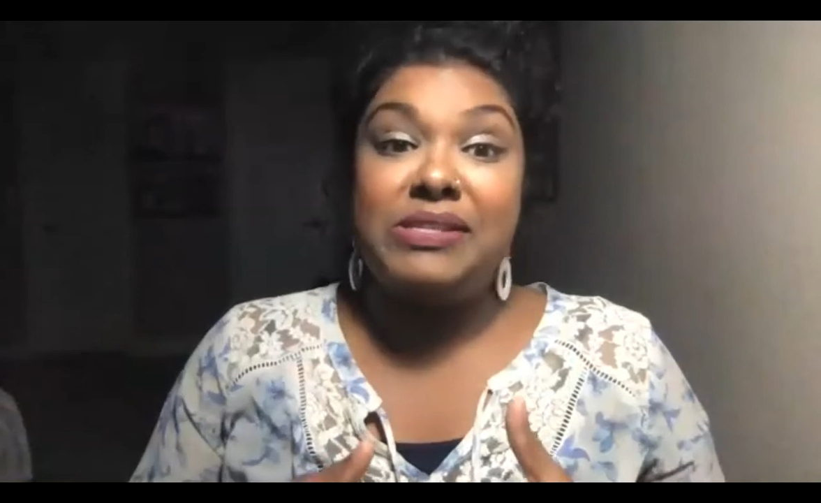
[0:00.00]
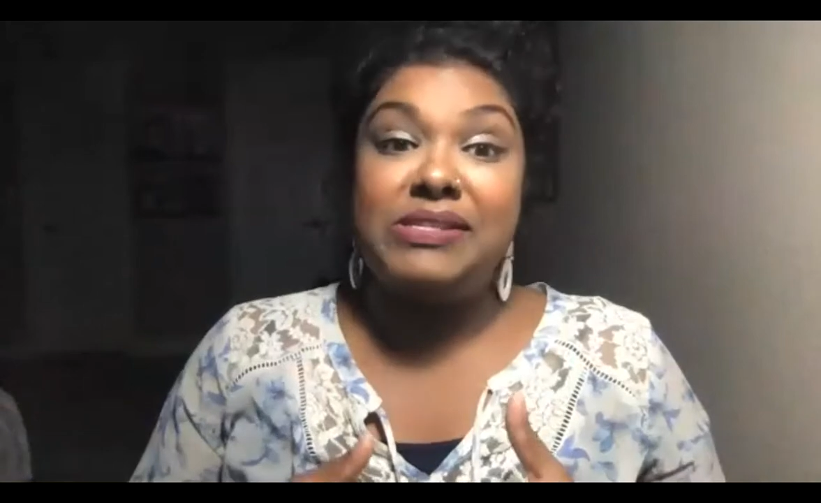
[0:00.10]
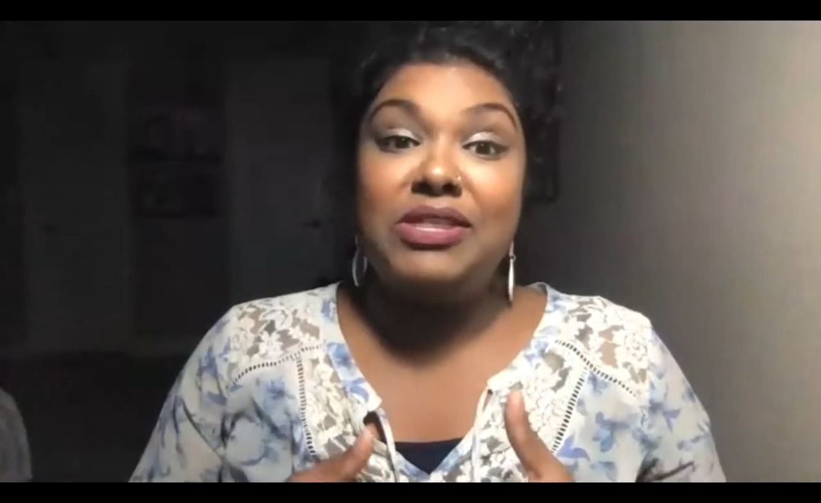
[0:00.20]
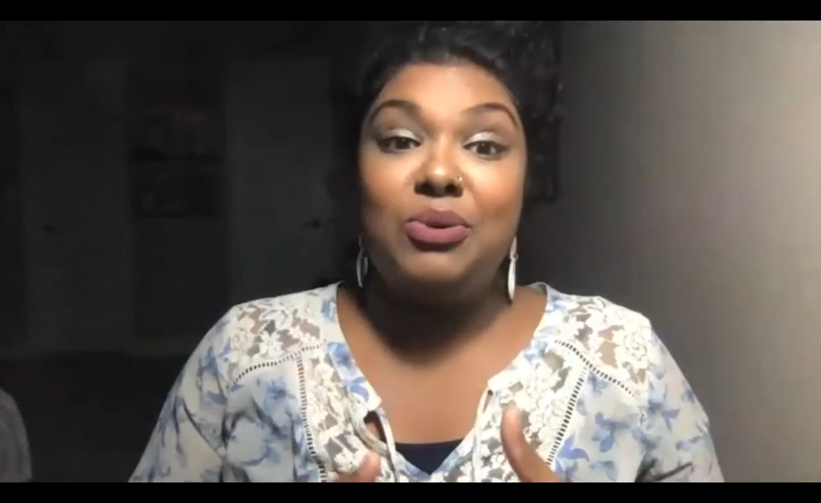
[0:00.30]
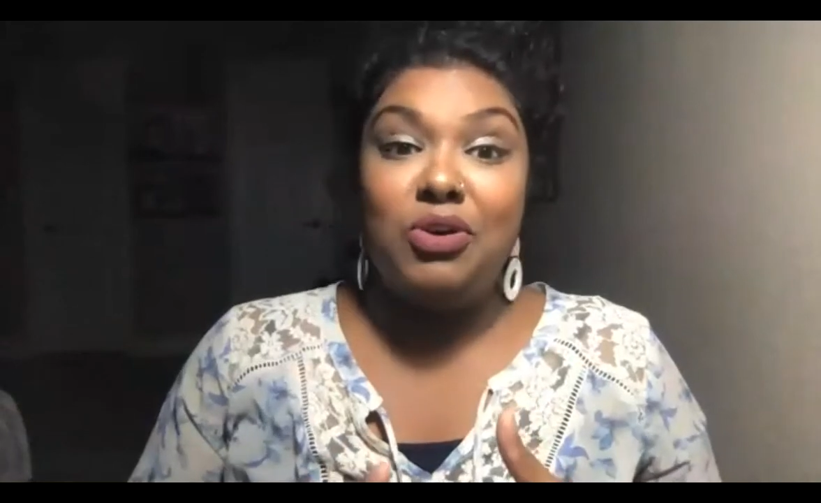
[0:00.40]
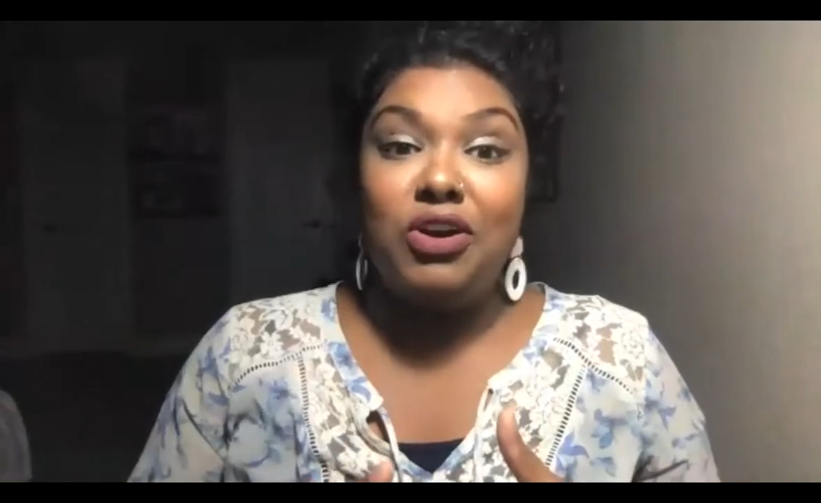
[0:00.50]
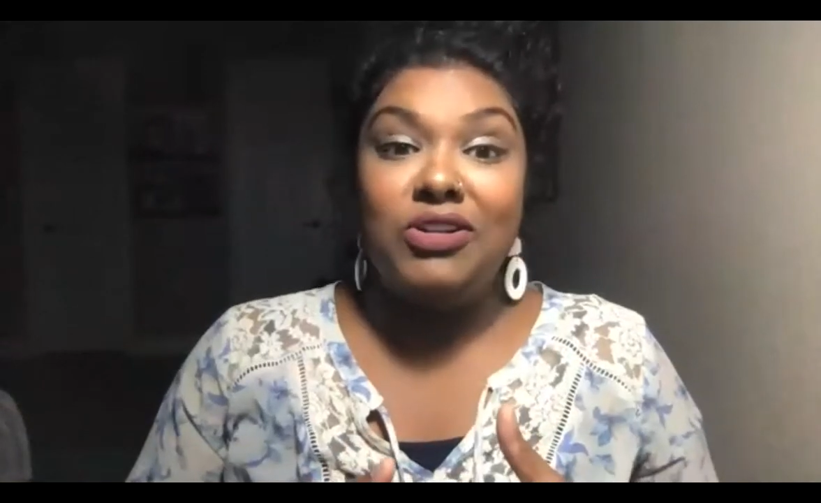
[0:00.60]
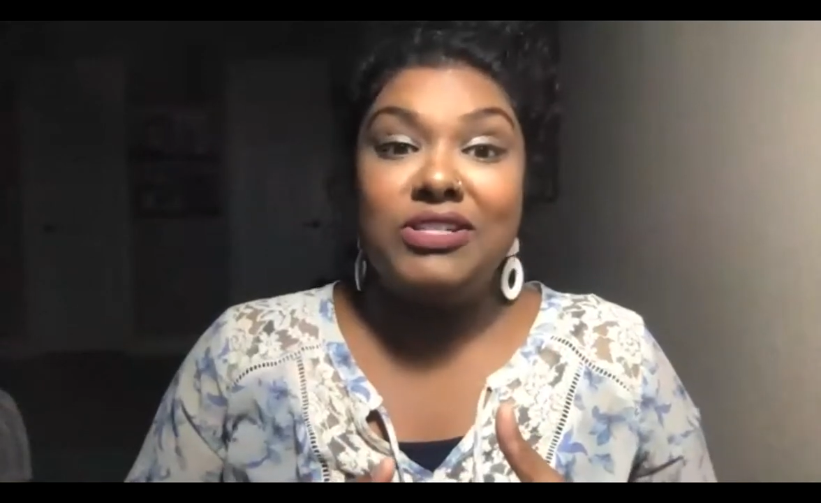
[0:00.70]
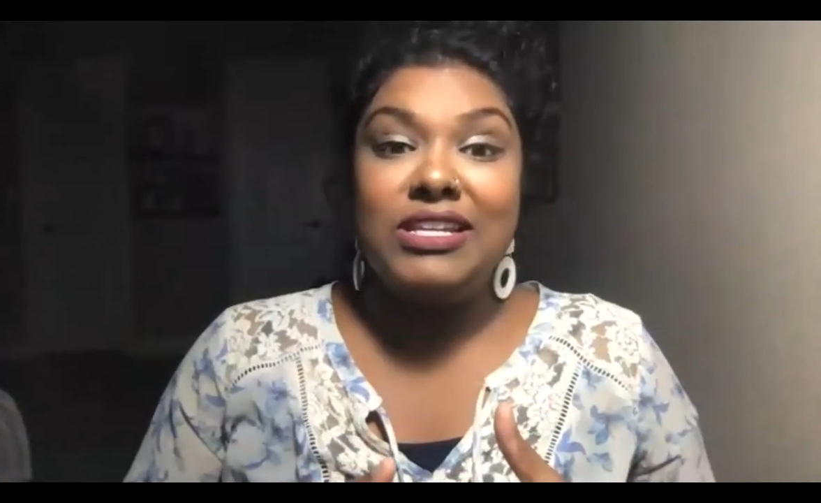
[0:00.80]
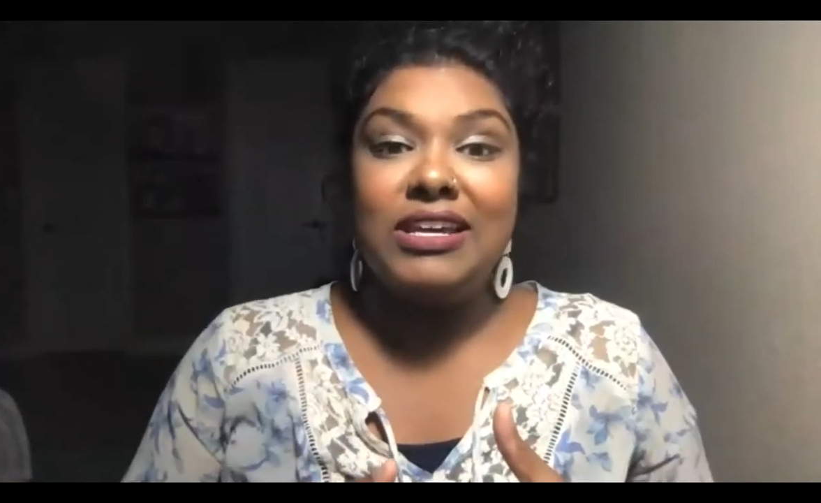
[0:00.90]
in the
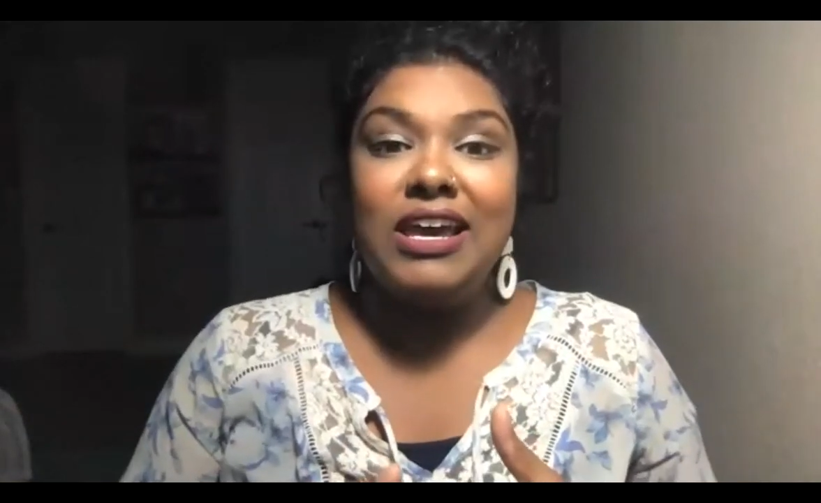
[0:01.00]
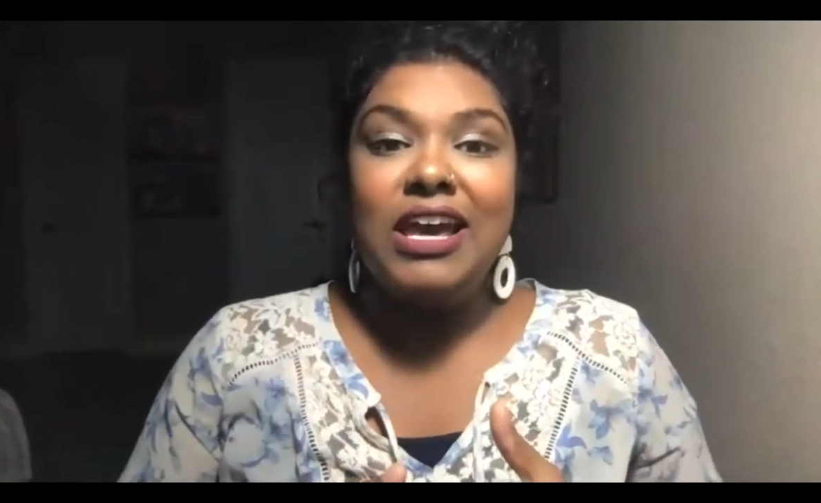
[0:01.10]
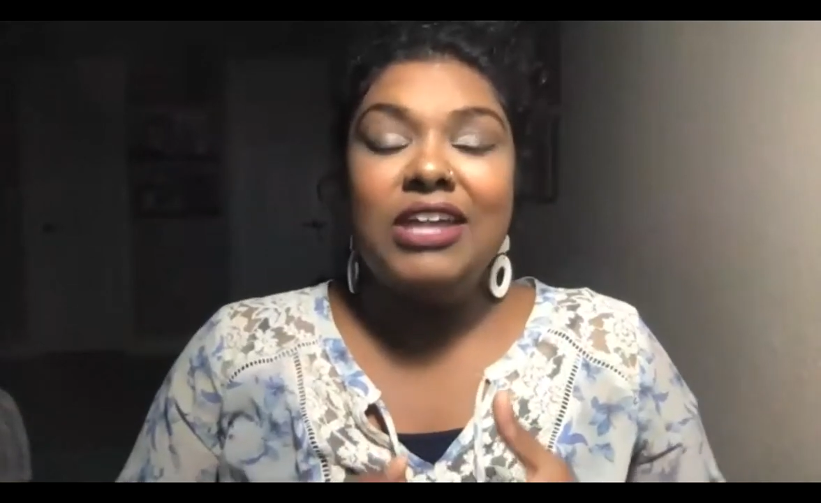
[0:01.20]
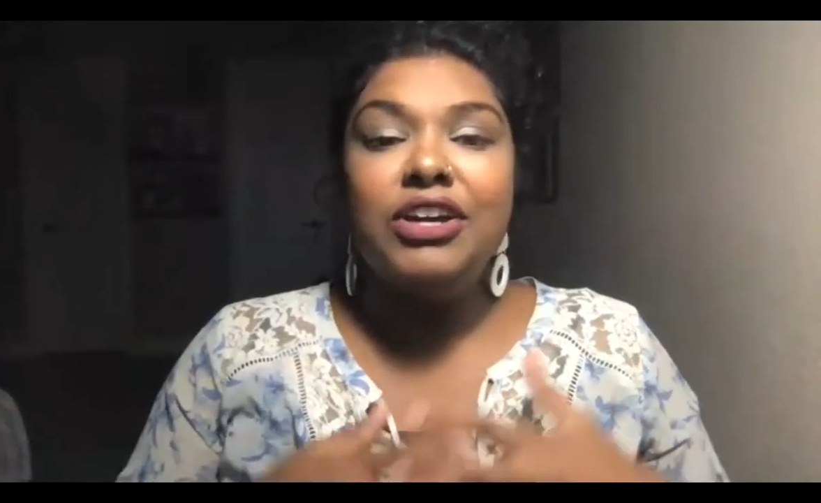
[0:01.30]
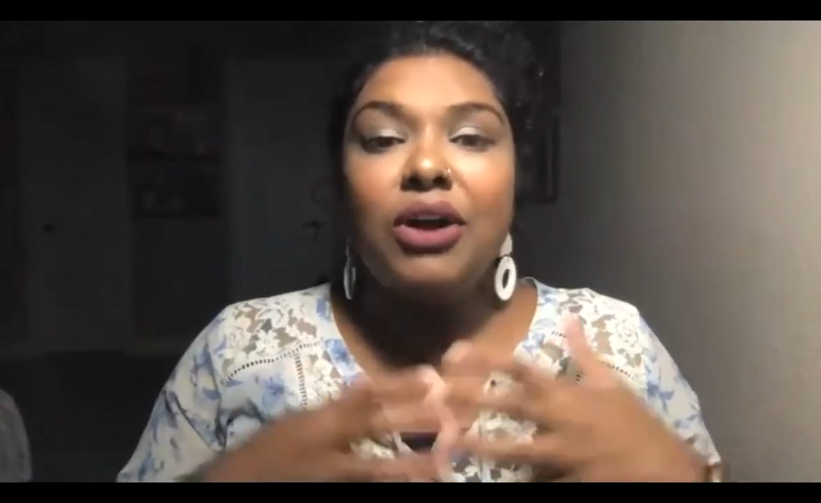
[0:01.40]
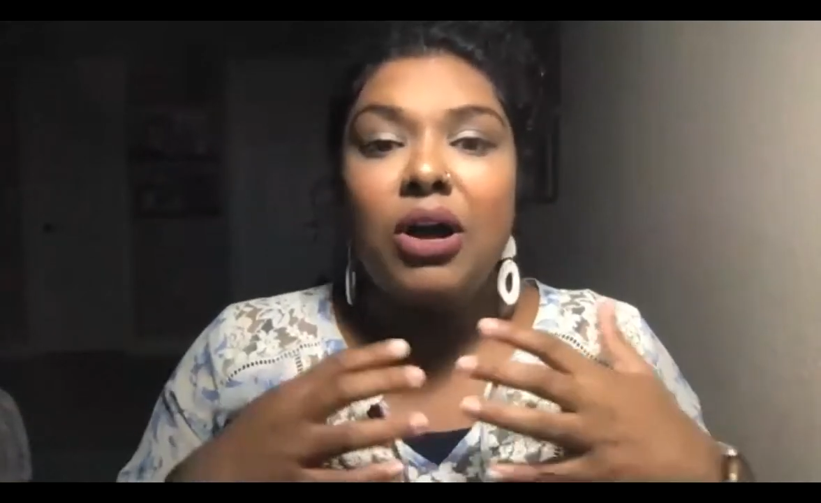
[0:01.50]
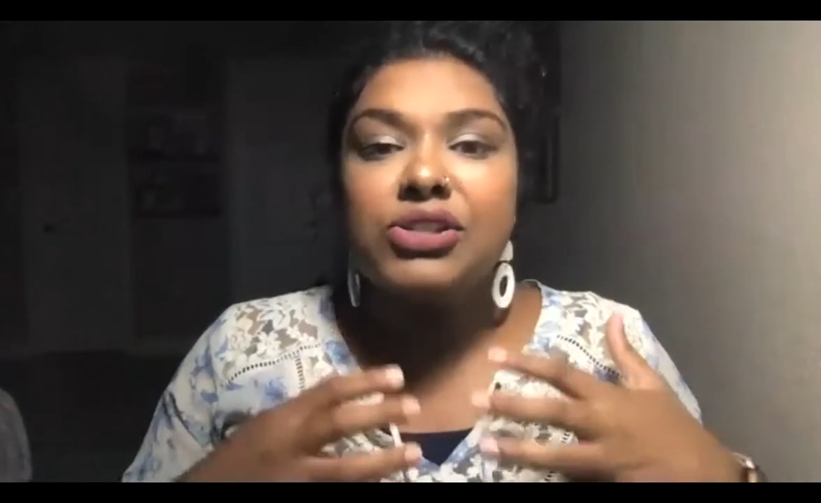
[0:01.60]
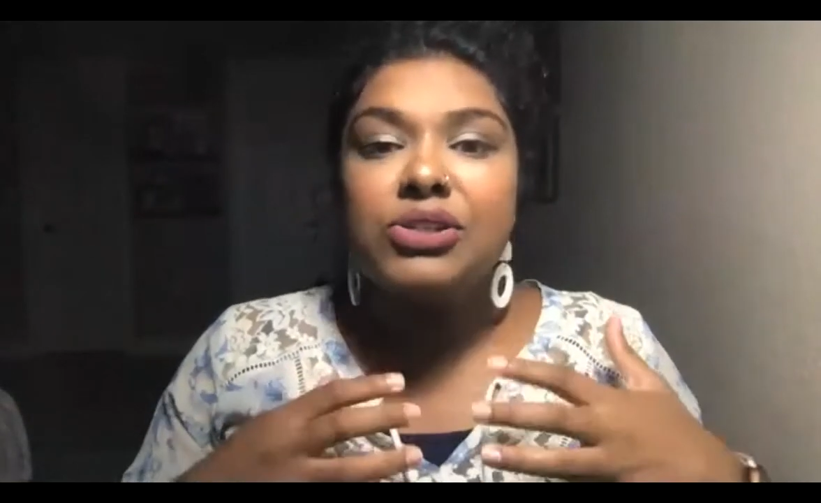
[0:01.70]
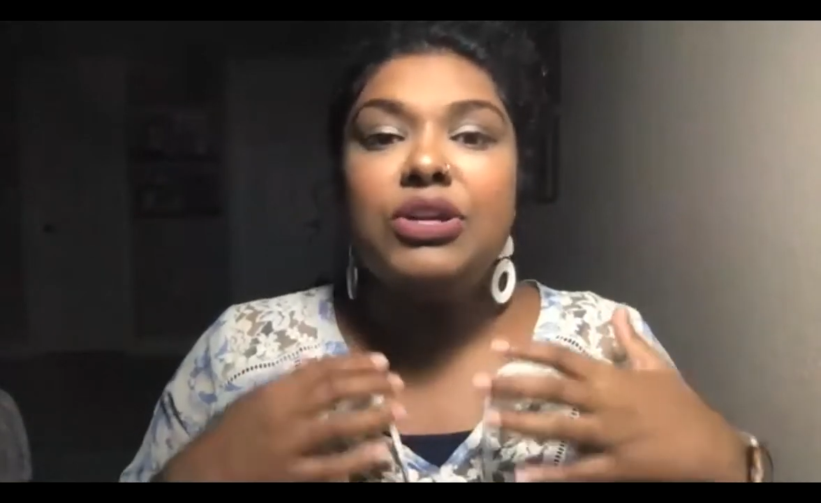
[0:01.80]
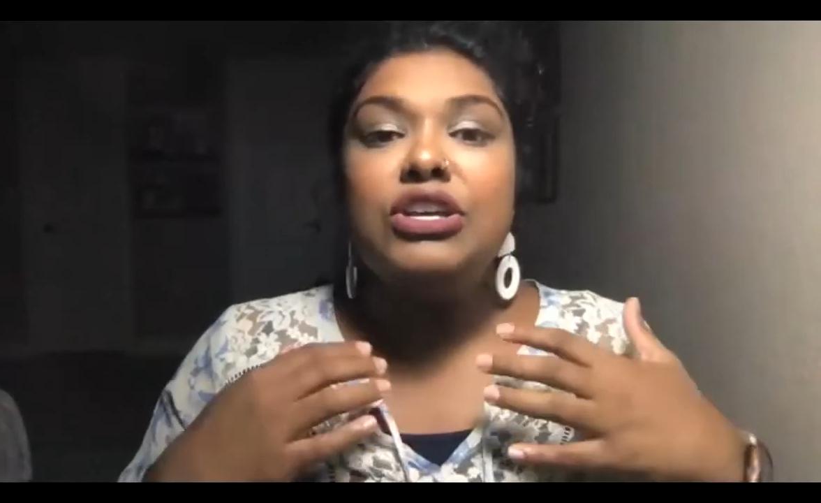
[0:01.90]
world, there are
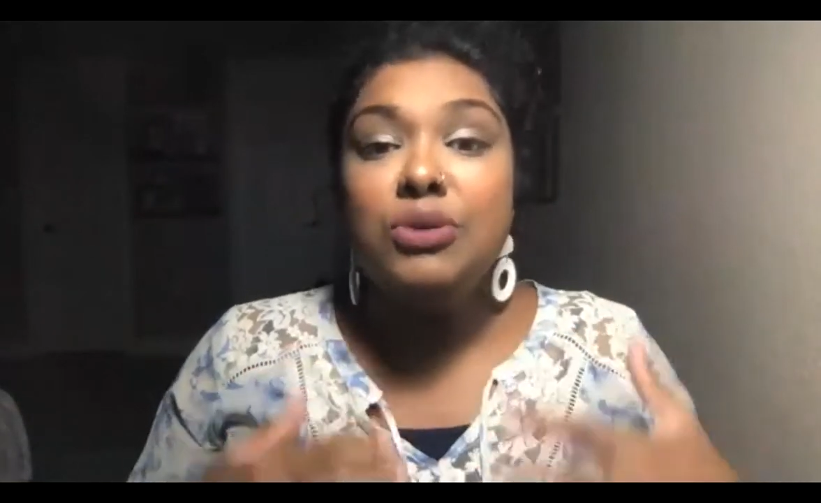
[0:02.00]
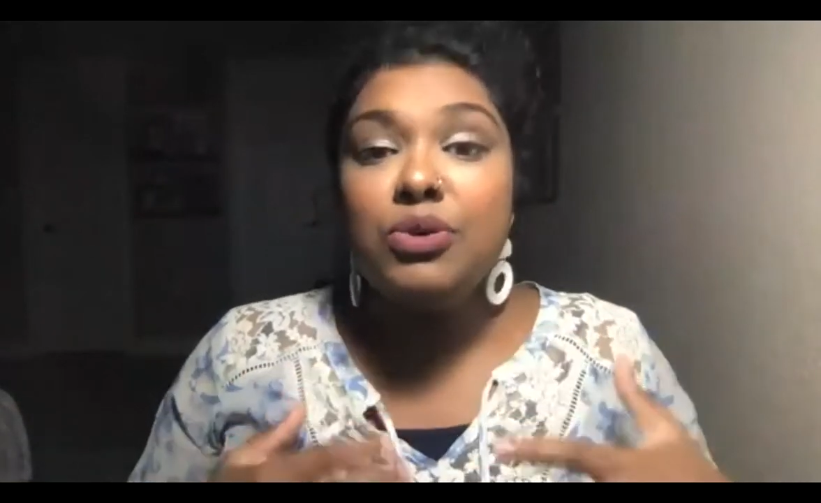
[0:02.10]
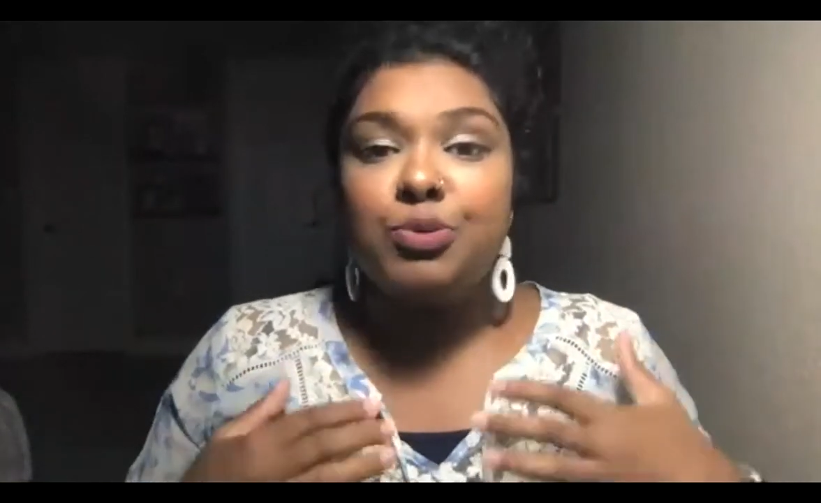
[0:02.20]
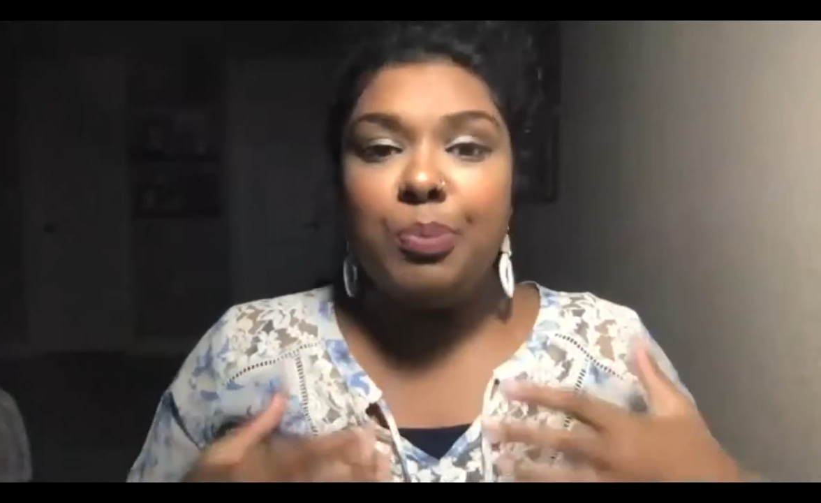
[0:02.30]
also huge